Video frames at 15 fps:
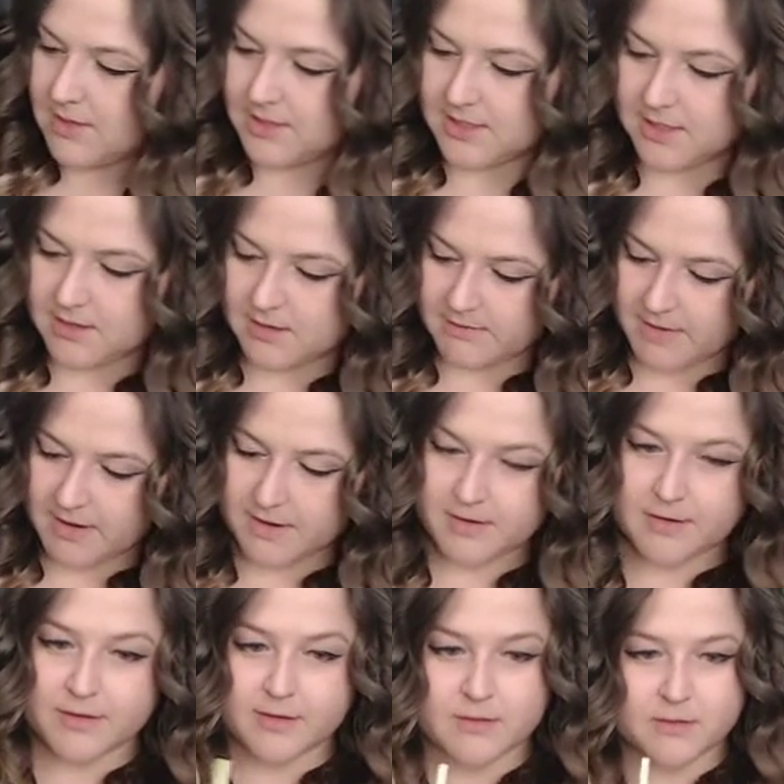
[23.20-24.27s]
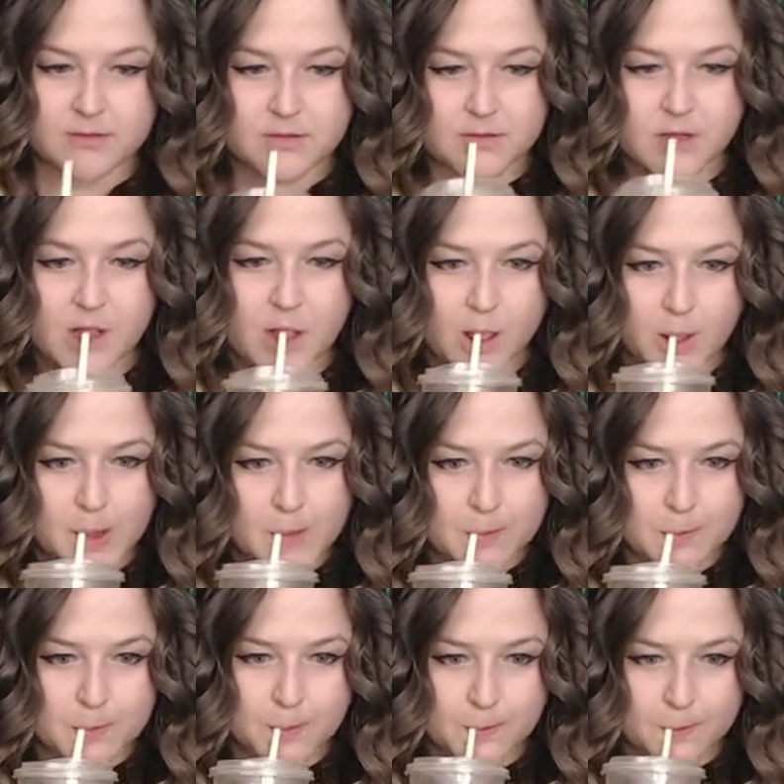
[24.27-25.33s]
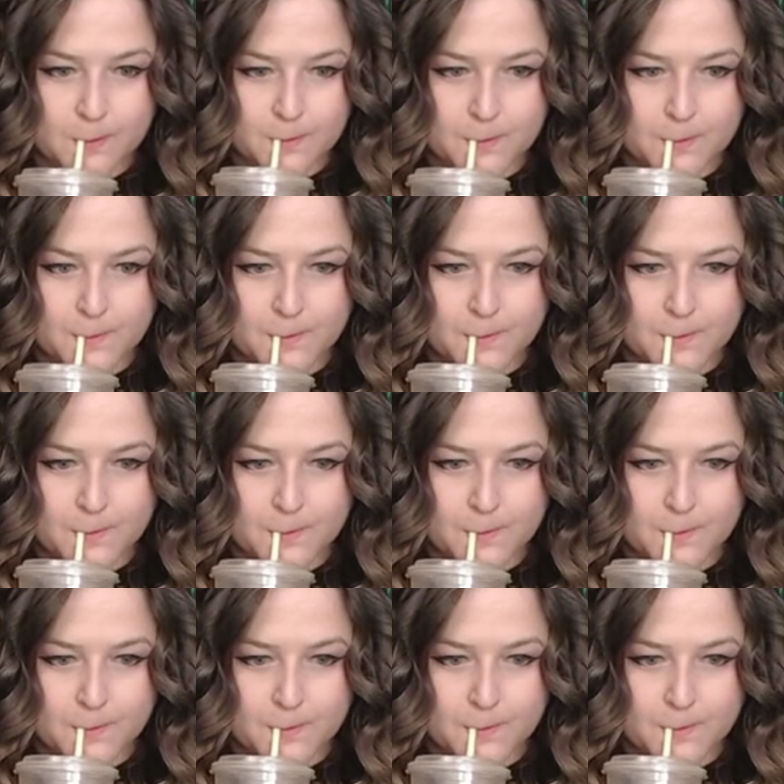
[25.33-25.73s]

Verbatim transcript: it's gonna go around. Say, I'm hungry.